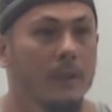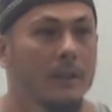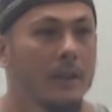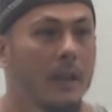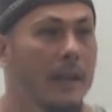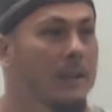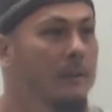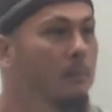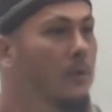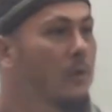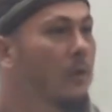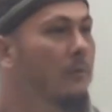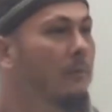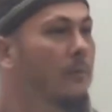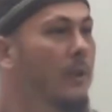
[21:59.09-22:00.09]
So as
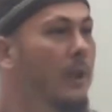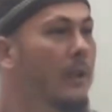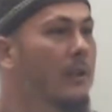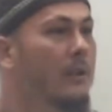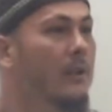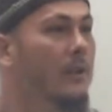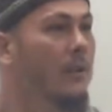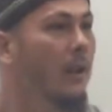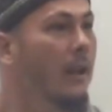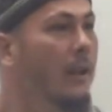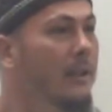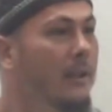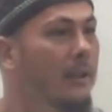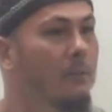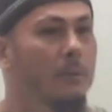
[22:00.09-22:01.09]
Muslims in a
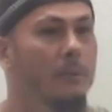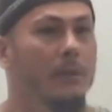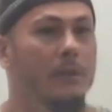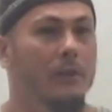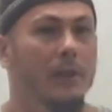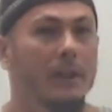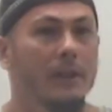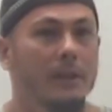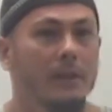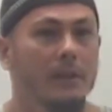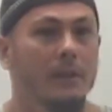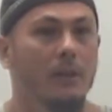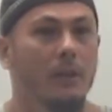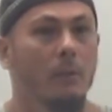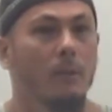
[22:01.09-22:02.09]
society where we see
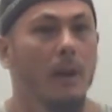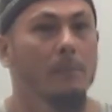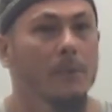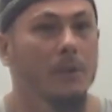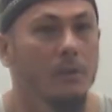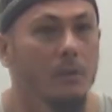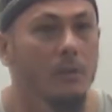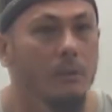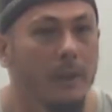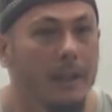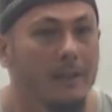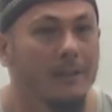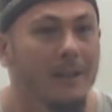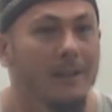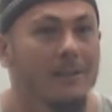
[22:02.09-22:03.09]
this corruption all
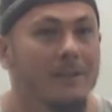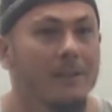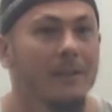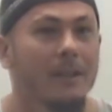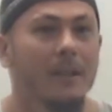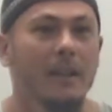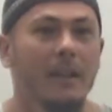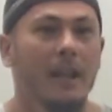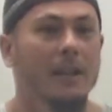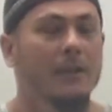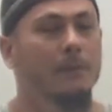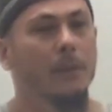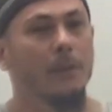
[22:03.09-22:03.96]
around us, it's